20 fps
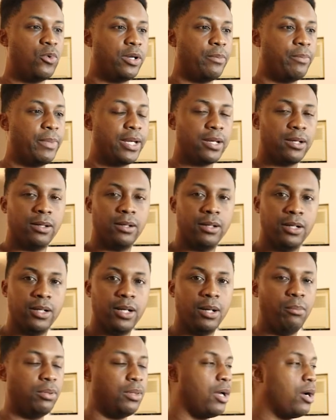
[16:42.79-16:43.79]
to make a
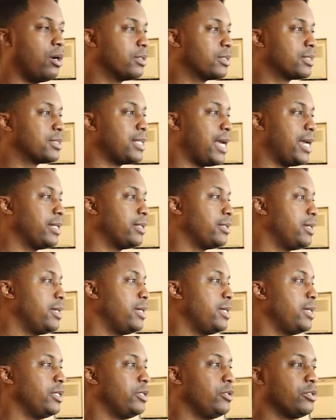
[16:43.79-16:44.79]
blog site,
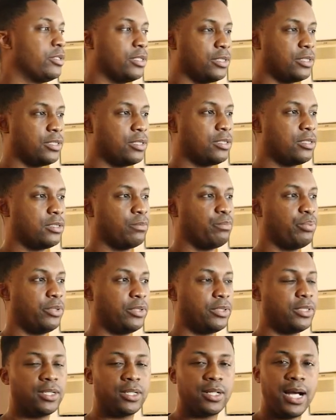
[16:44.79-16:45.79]
you just put
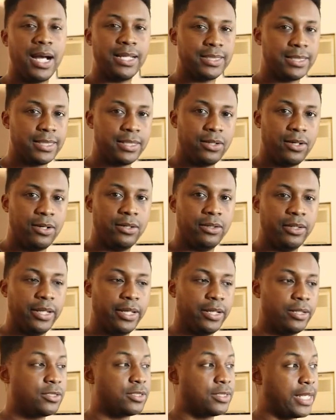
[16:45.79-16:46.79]
the content on
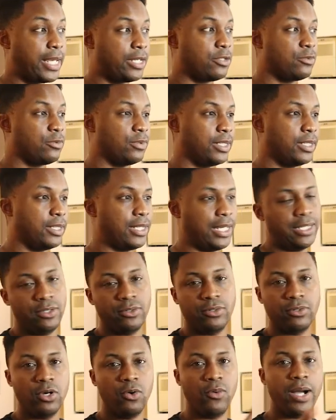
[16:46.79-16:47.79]
there, schedule it, and
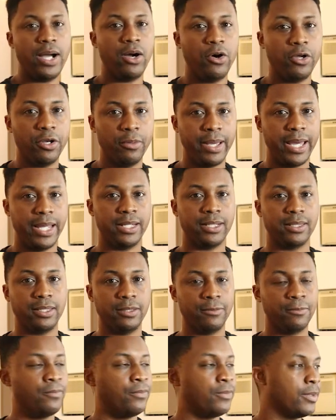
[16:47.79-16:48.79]
it'll go out automatically.
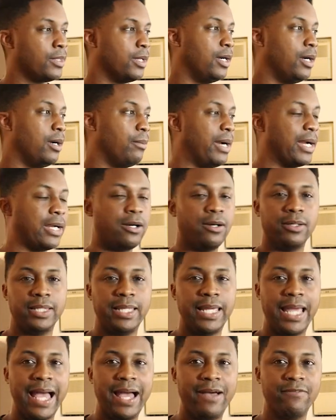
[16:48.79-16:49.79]
I currently
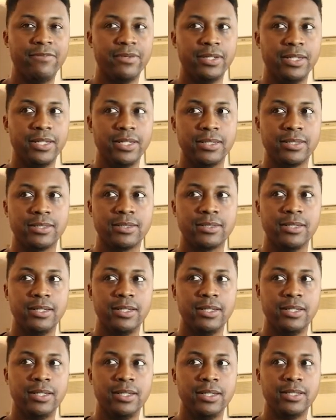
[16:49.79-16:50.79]
have it
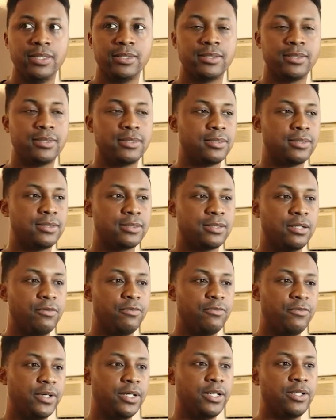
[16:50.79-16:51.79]

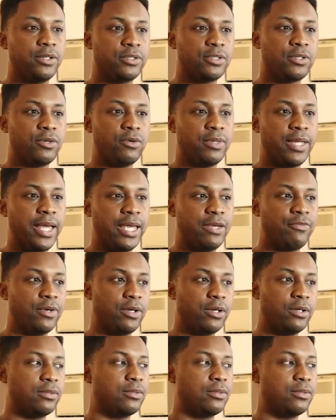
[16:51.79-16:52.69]
configured so that if it